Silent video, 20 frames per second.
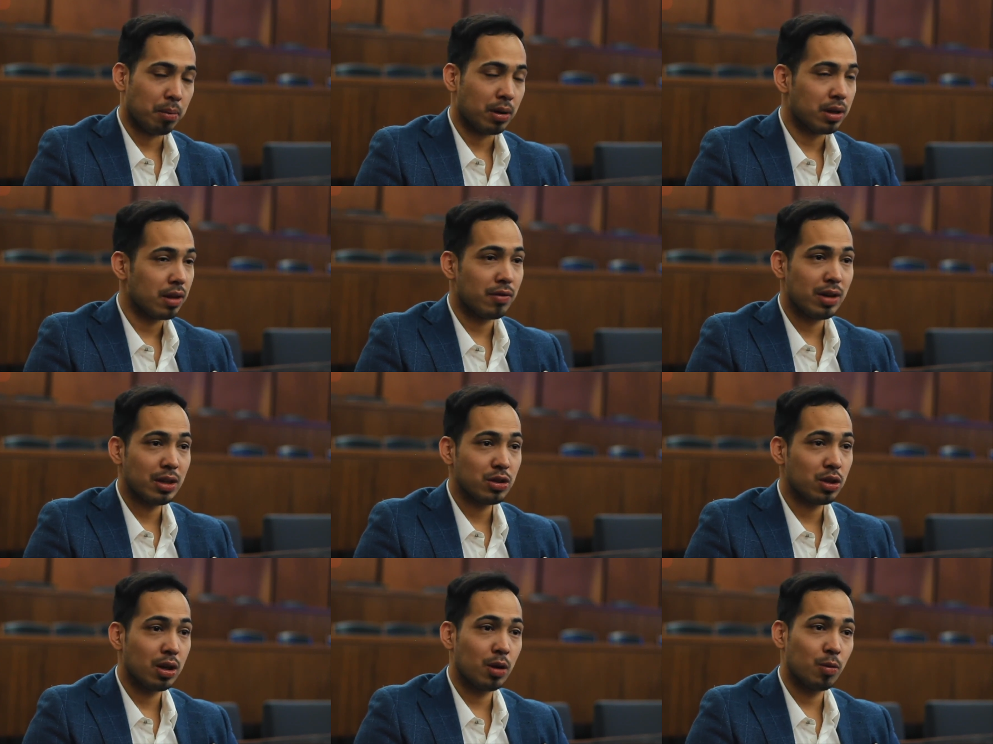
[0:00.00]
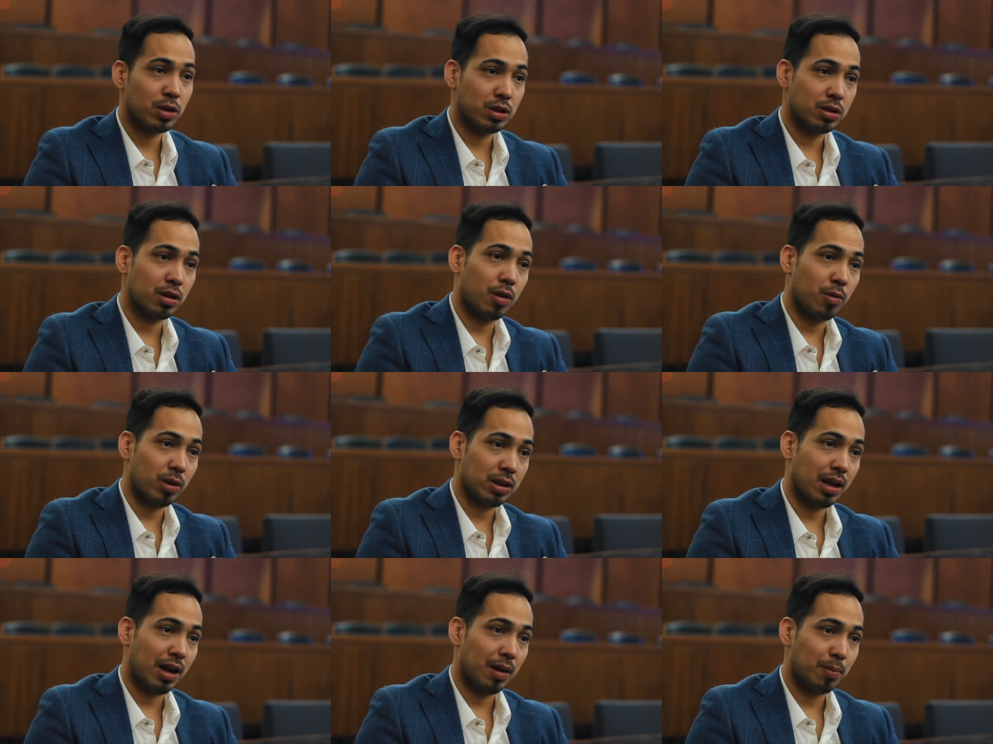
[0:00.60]
But eventually we saw
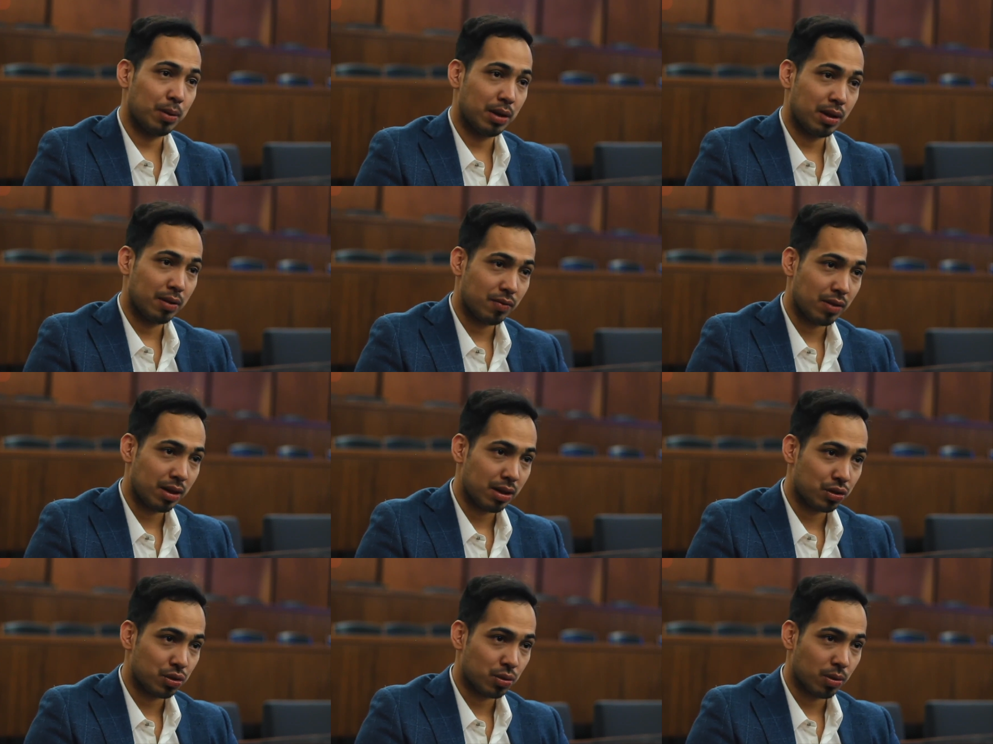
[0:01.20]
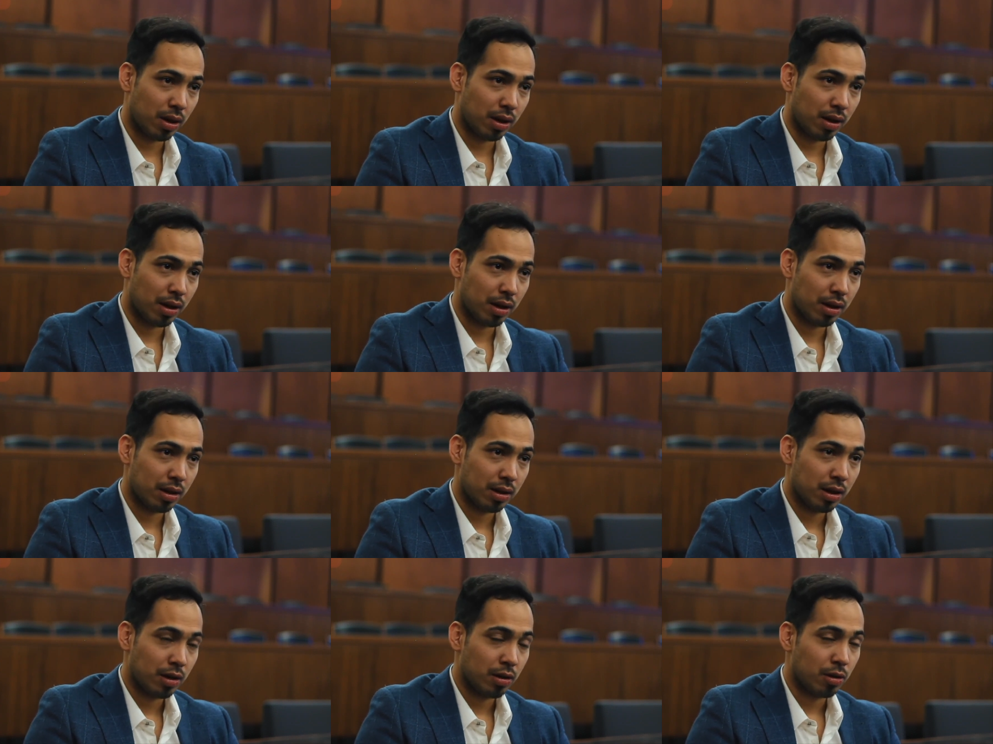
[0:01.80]
what happened in Venezuela.